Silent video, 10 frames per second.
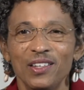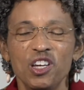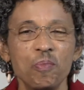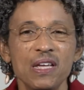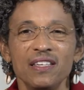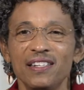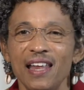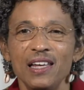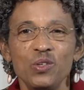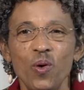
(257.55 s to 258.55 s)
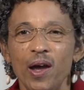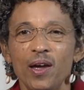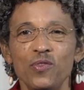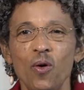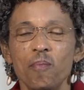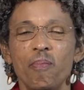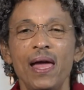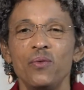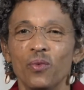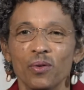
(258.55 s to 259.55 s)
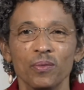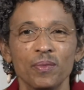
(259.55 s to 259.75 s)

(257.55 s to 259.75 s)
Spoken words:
You could be in the sanctuary of your bedroom.